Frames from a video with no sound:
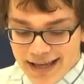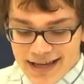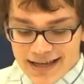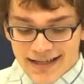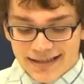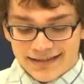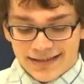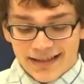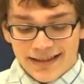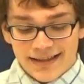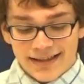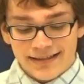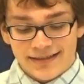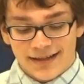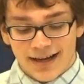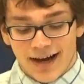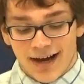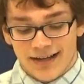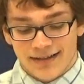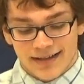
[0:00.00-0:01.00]
It is in this
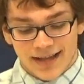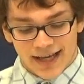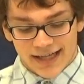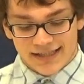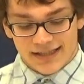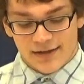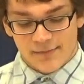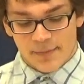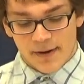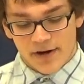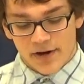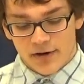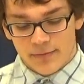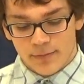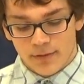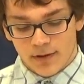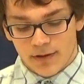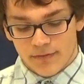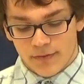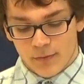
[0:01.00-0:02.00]
context the
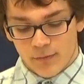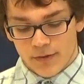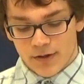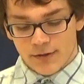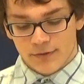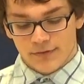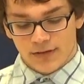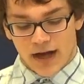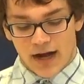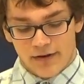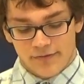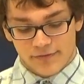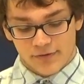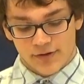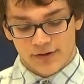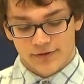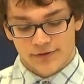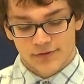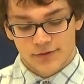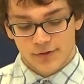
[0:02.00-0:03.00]
parable of the widow's
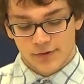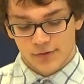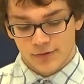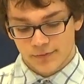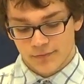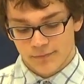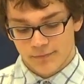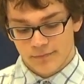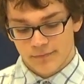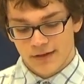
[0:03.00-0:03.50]
offering is told.